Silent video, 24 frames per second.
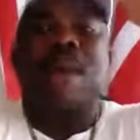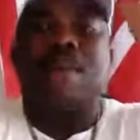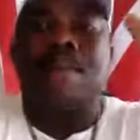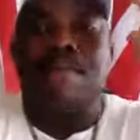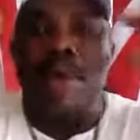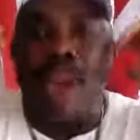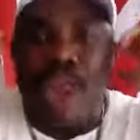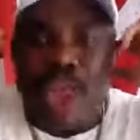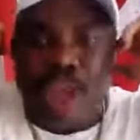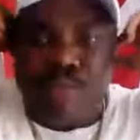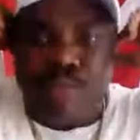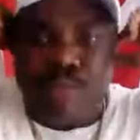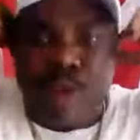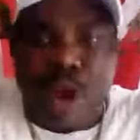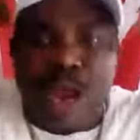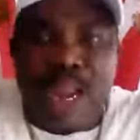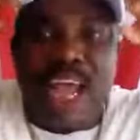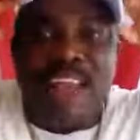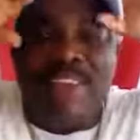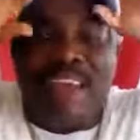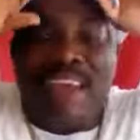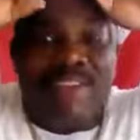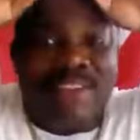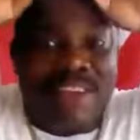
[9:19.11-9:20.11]
please,
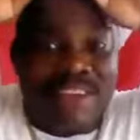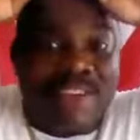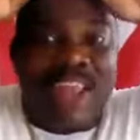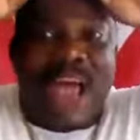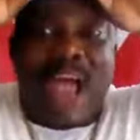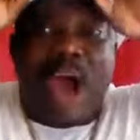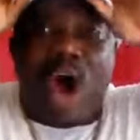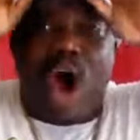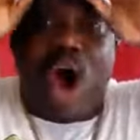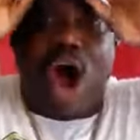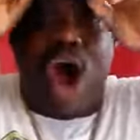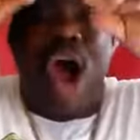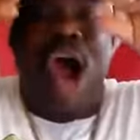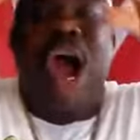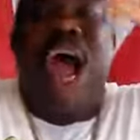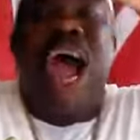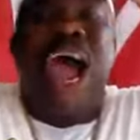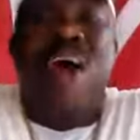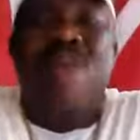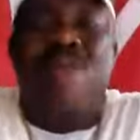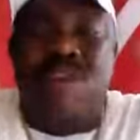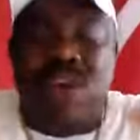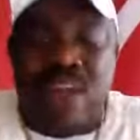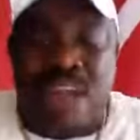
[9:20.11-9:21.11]
brothers and sisters, all
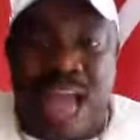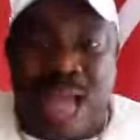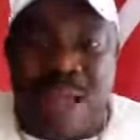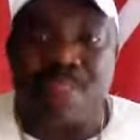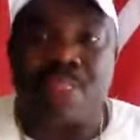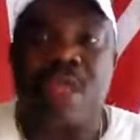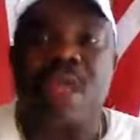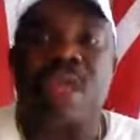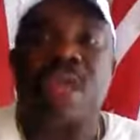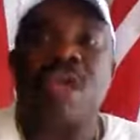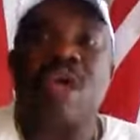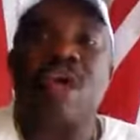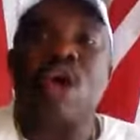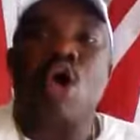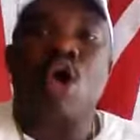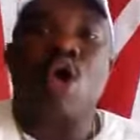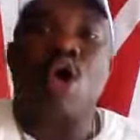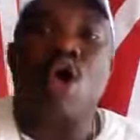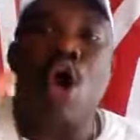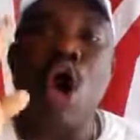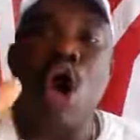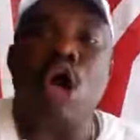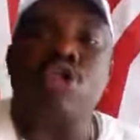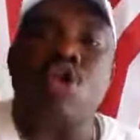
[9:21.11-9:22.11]
Africa,
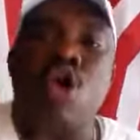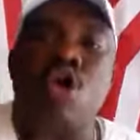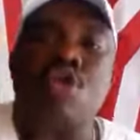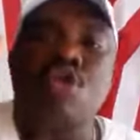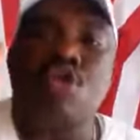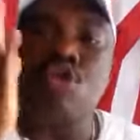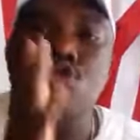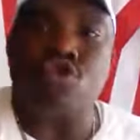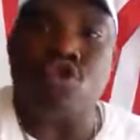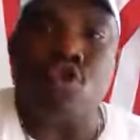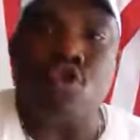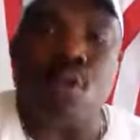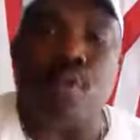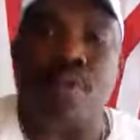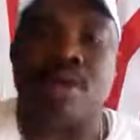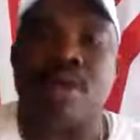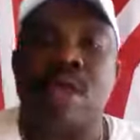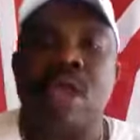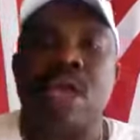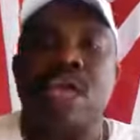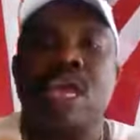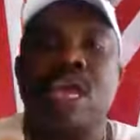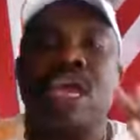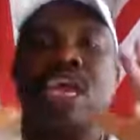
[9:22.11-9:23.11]
go to YouTube.
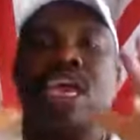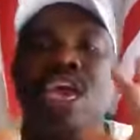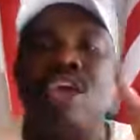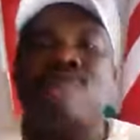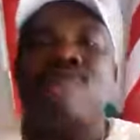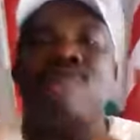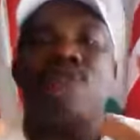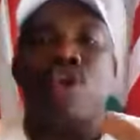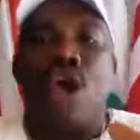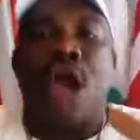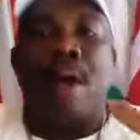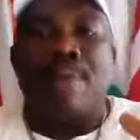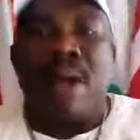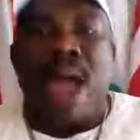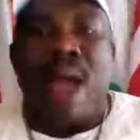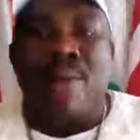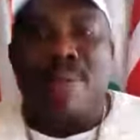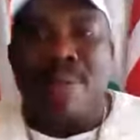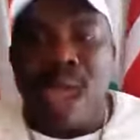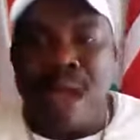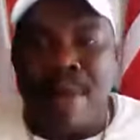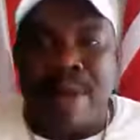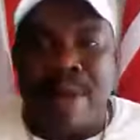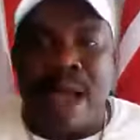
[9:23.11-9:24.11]
If you are my
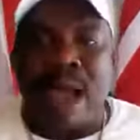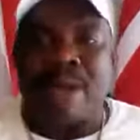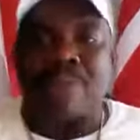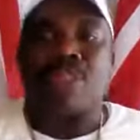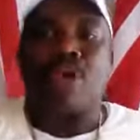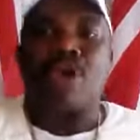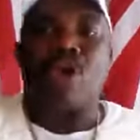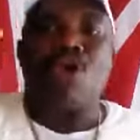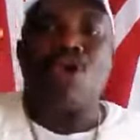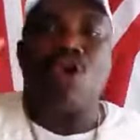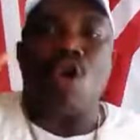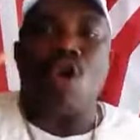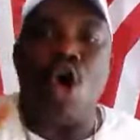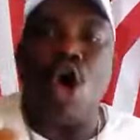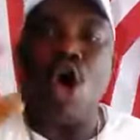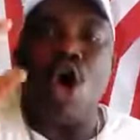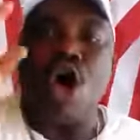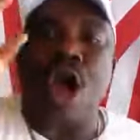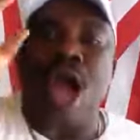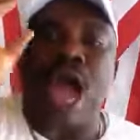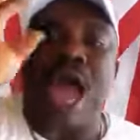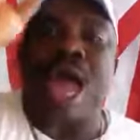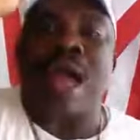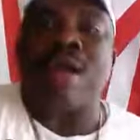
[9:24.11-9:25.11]
member, go
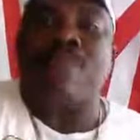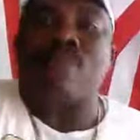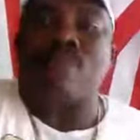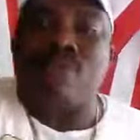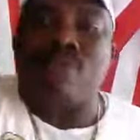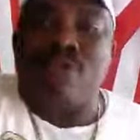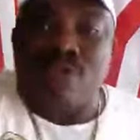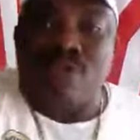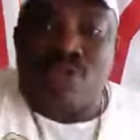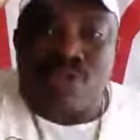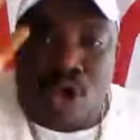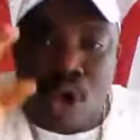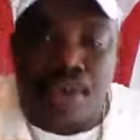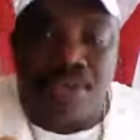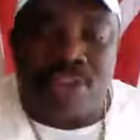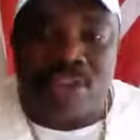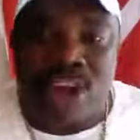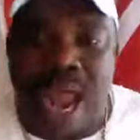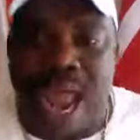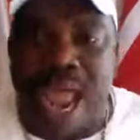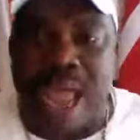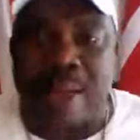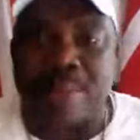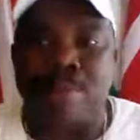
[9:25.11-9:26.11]
and
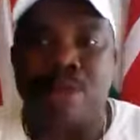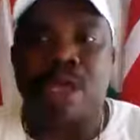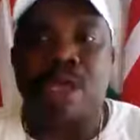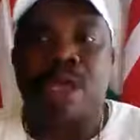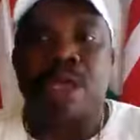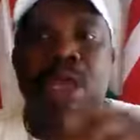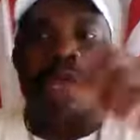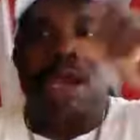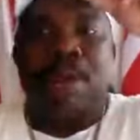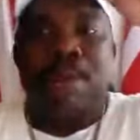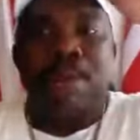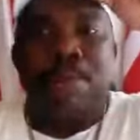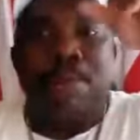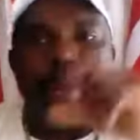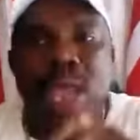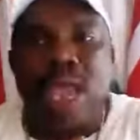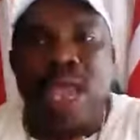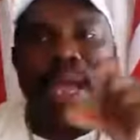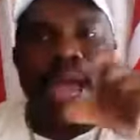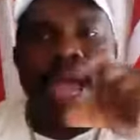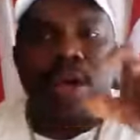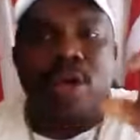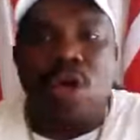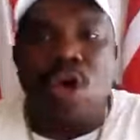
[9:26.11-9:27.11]
subscribe.
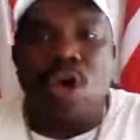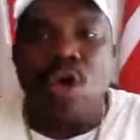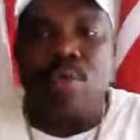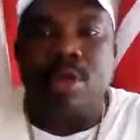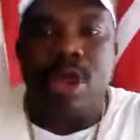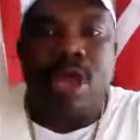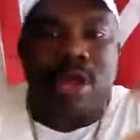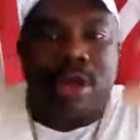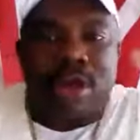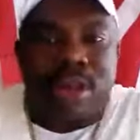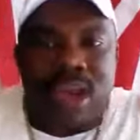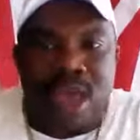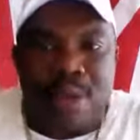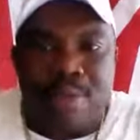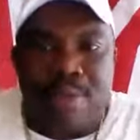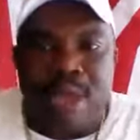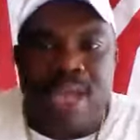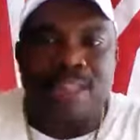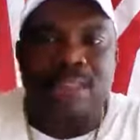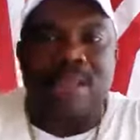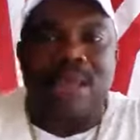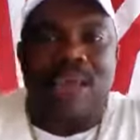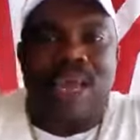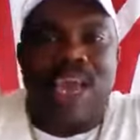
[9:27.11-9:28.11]
Mega Comrade
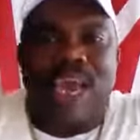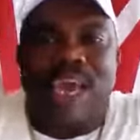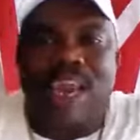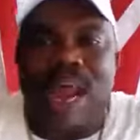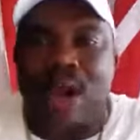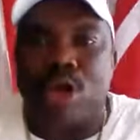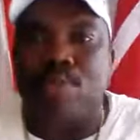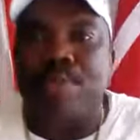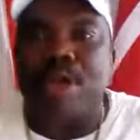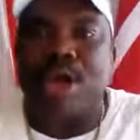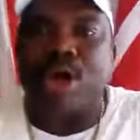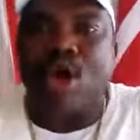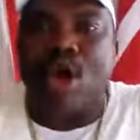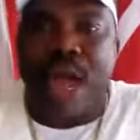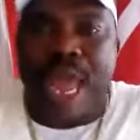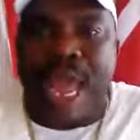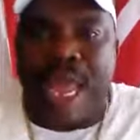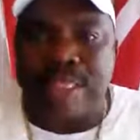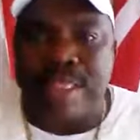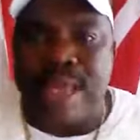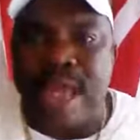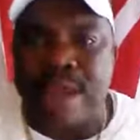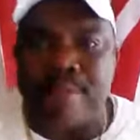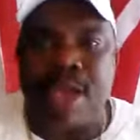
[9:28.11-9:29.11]
Clement Iranomigo
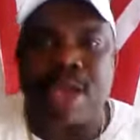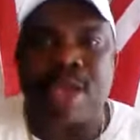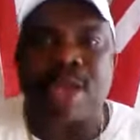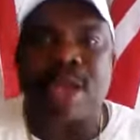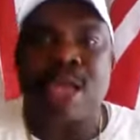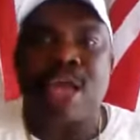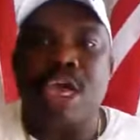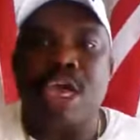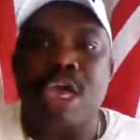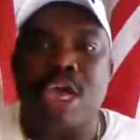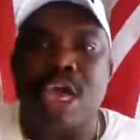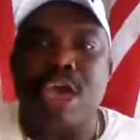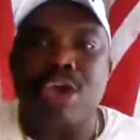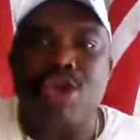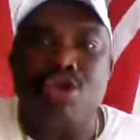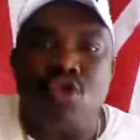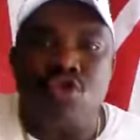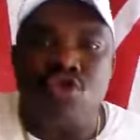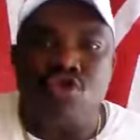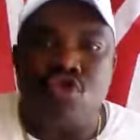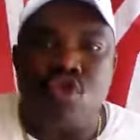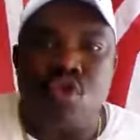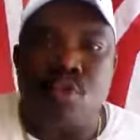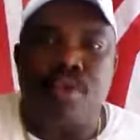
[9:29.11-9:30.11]
Edegbe in
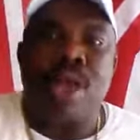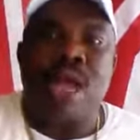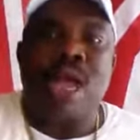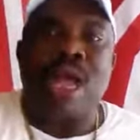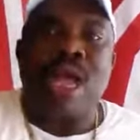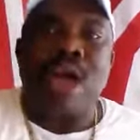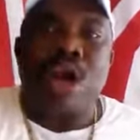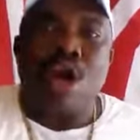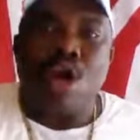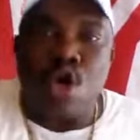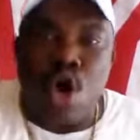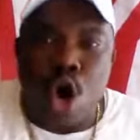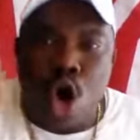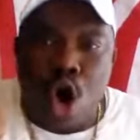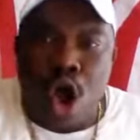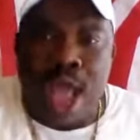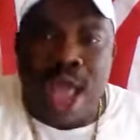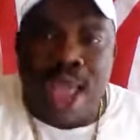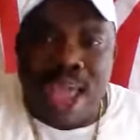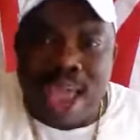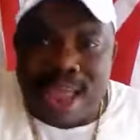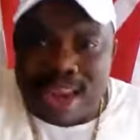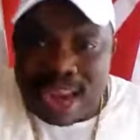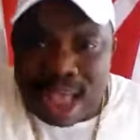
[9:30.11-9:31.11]
YouTube. Go
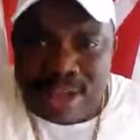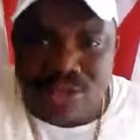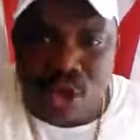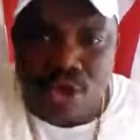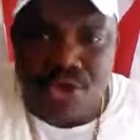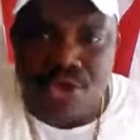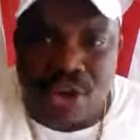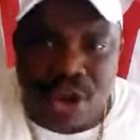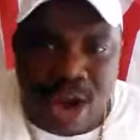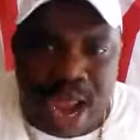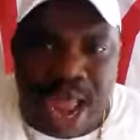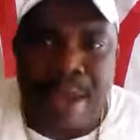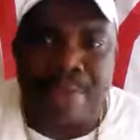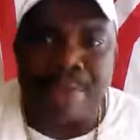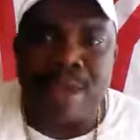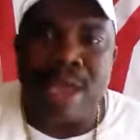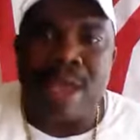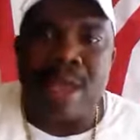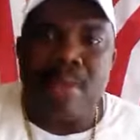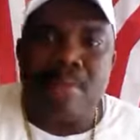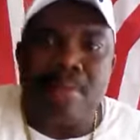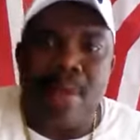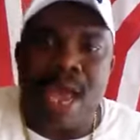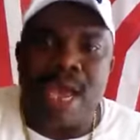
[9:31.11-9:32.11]
ahead and subscribe.
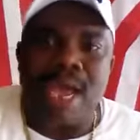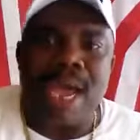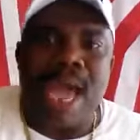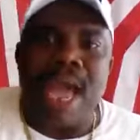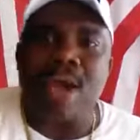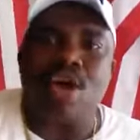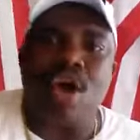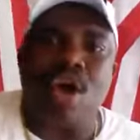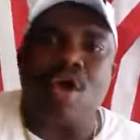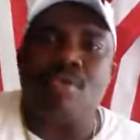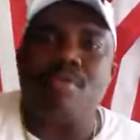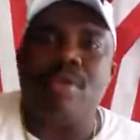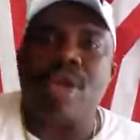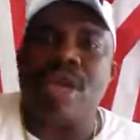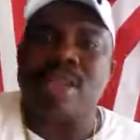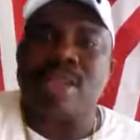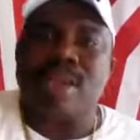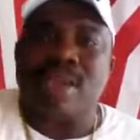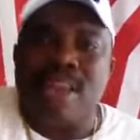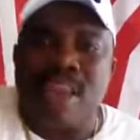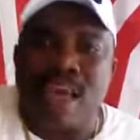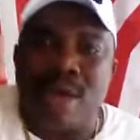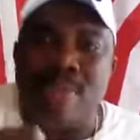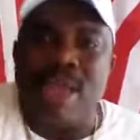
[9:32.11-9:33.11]
Mega Comrade
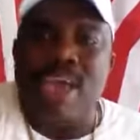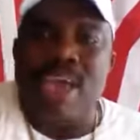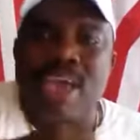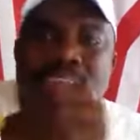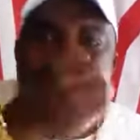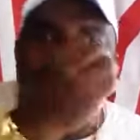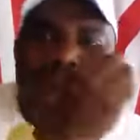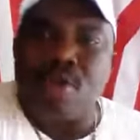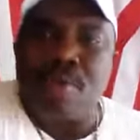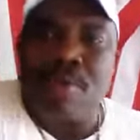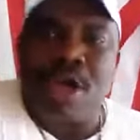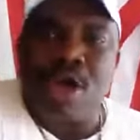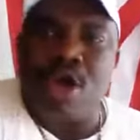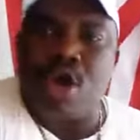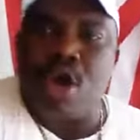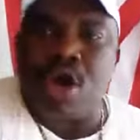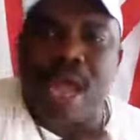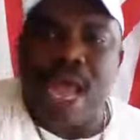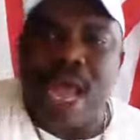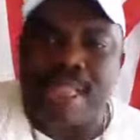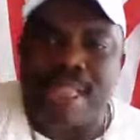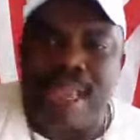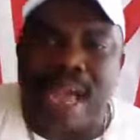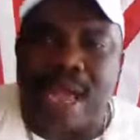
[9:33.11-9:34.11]
Clement Iranomigo
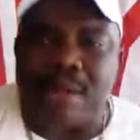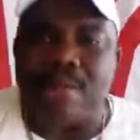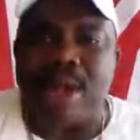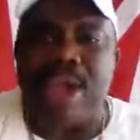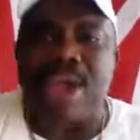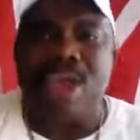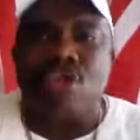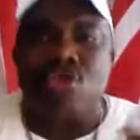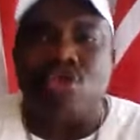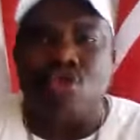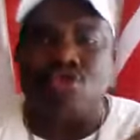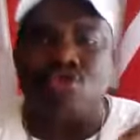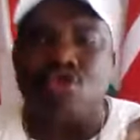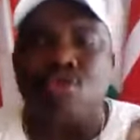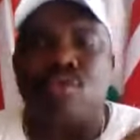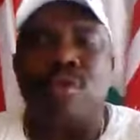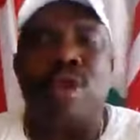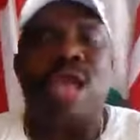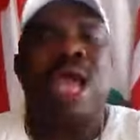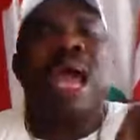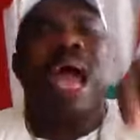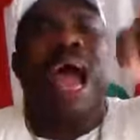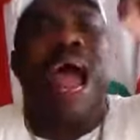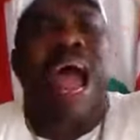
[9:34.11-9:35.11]
Edegbe in YouTube
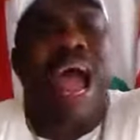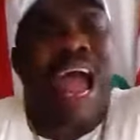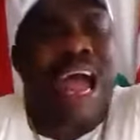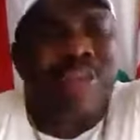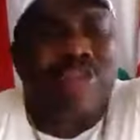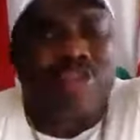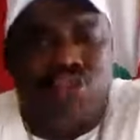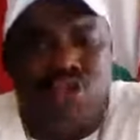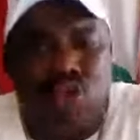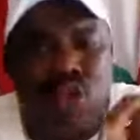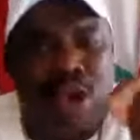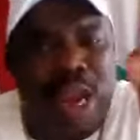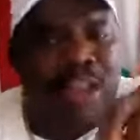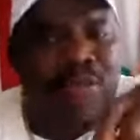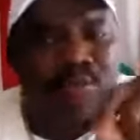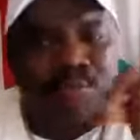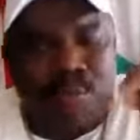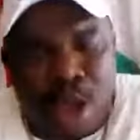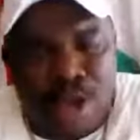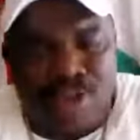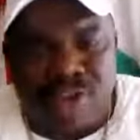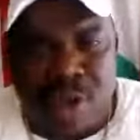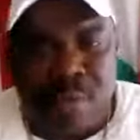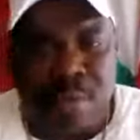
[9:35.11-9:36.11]
as soon as
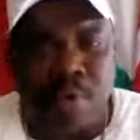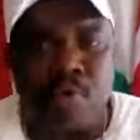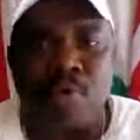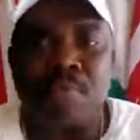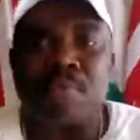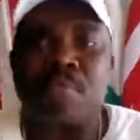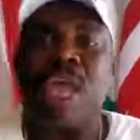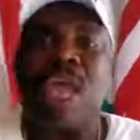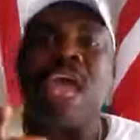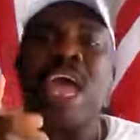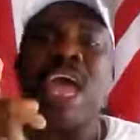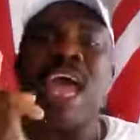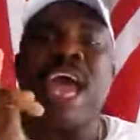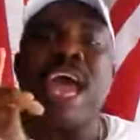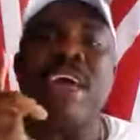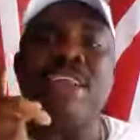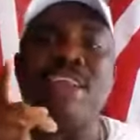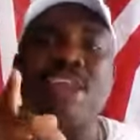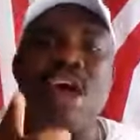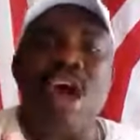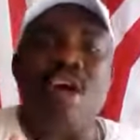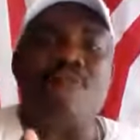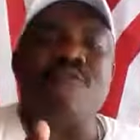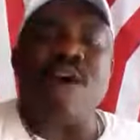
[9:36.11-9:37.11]
possible.
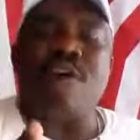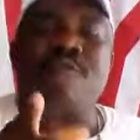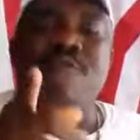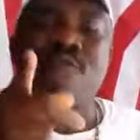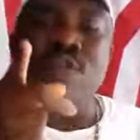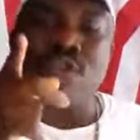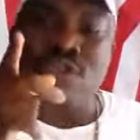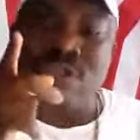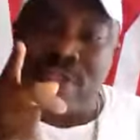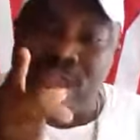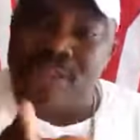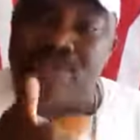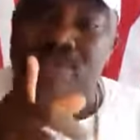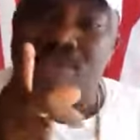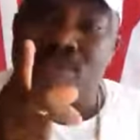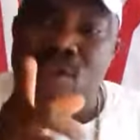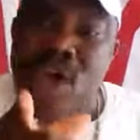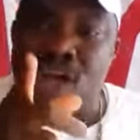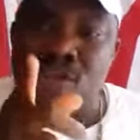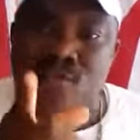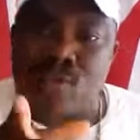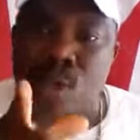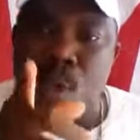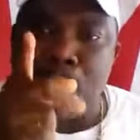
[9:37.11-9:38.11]
Enough of this
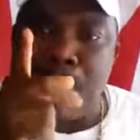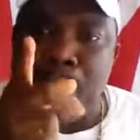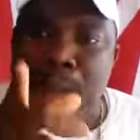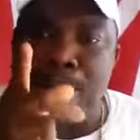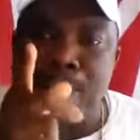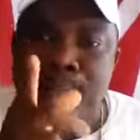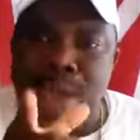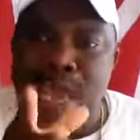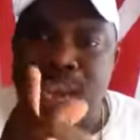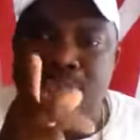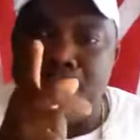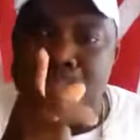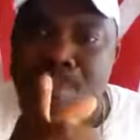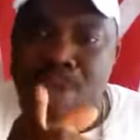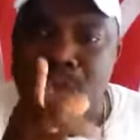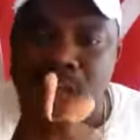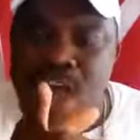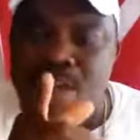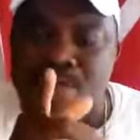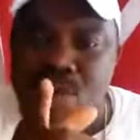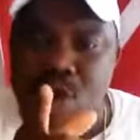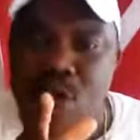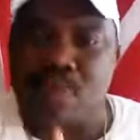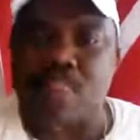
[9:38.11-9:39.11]
Facebook barbaric
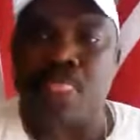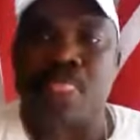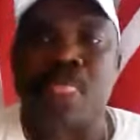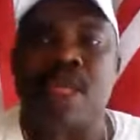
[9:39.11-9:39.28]
behavior.